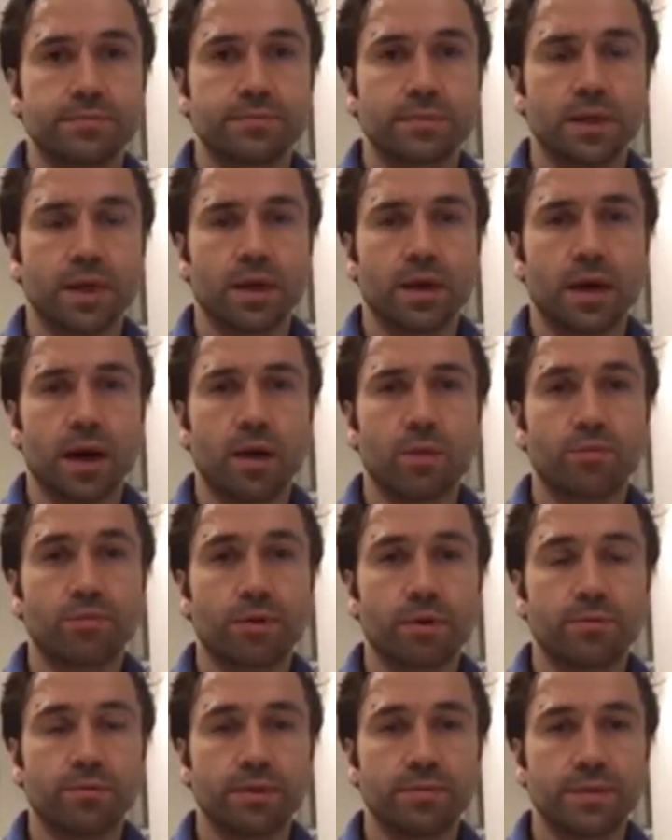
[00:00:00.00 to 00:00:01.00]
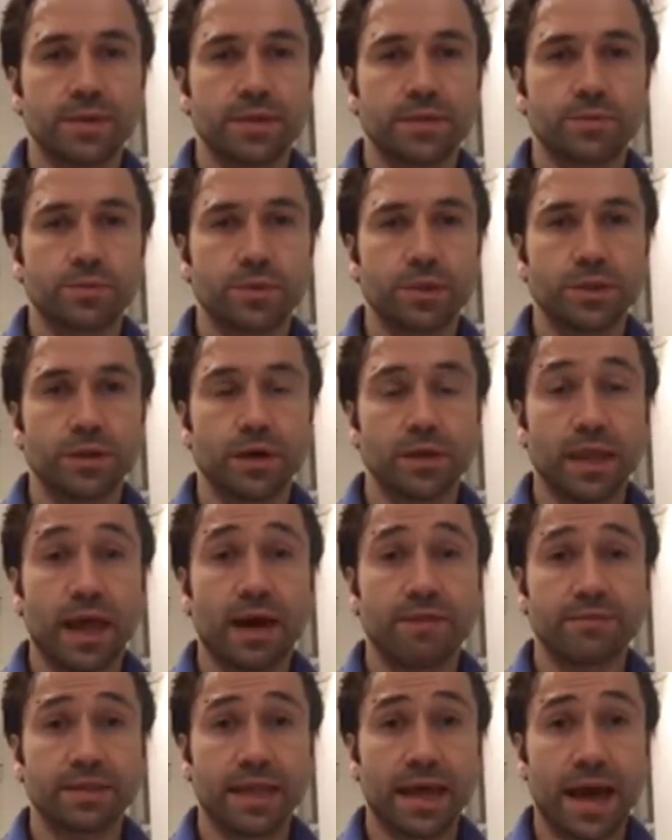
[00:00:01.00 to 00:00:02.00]
Uh, our problem is we don't
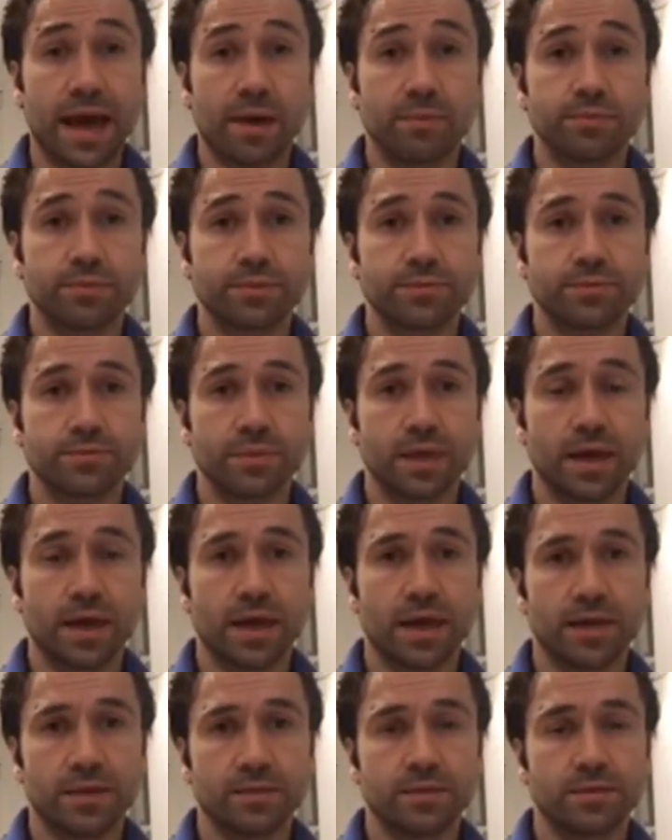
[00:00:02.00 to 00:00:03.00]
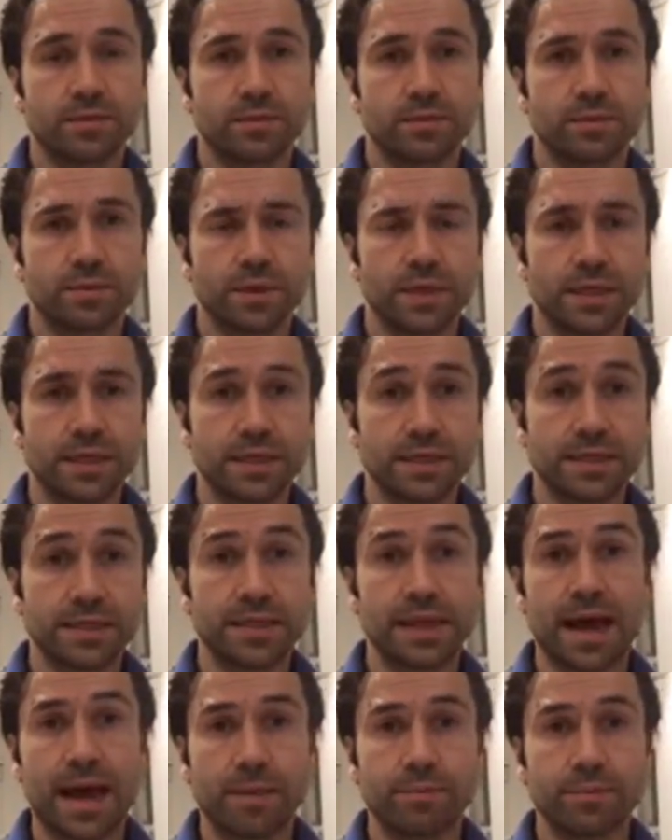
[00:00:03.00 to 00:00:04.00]
have an app and we need an
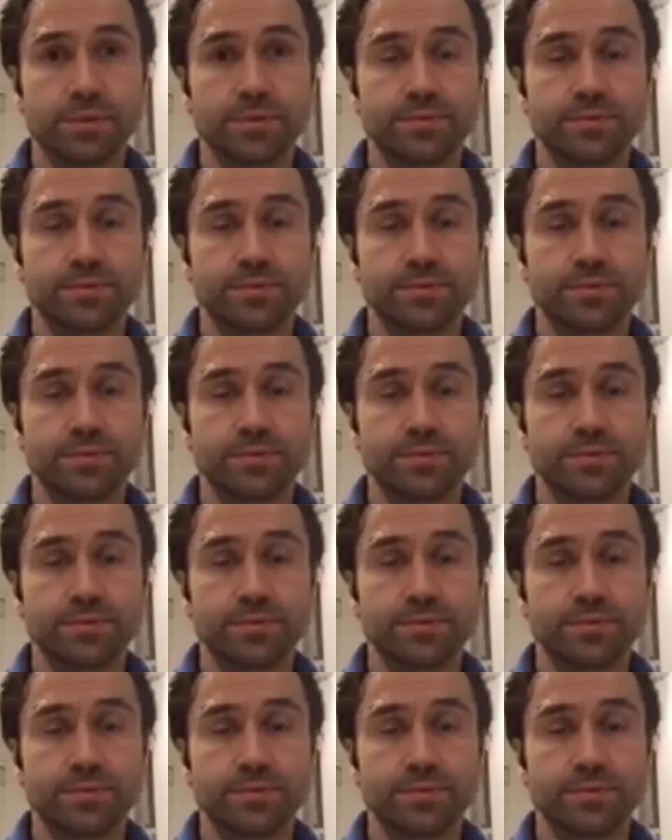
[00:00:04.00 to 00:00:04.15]
app.